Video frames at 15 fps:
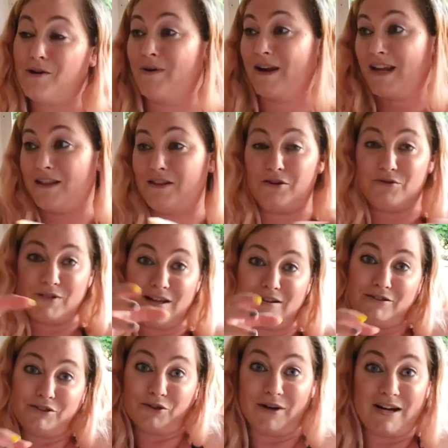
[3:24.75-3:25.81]
you wanna get those other
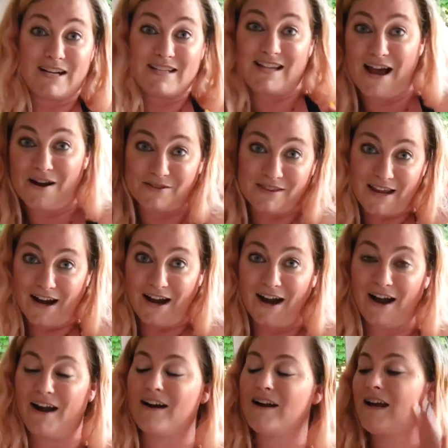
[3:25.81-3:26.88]
drinks out
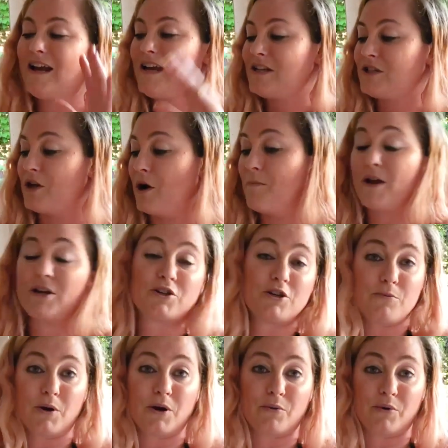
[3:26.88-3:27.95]
there. So make sure
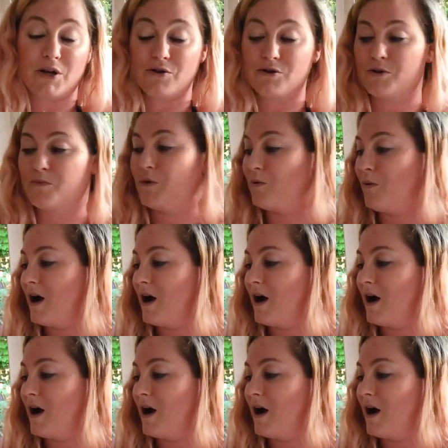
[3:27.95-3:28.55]
you bring reusable